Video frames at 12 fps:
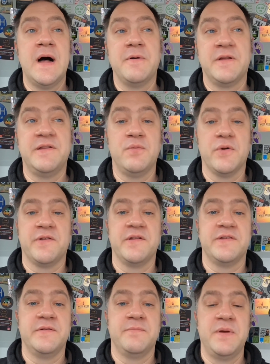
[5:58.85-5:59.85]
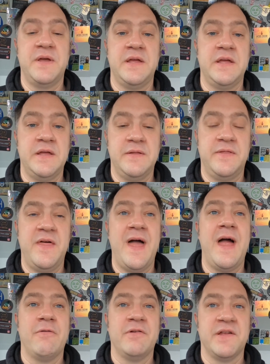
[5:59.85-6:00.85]
because he wants it to be
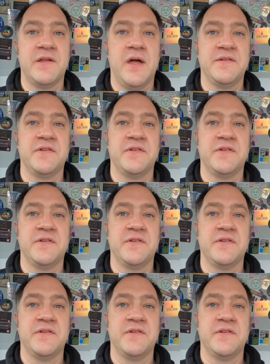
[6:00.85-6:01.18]
there as a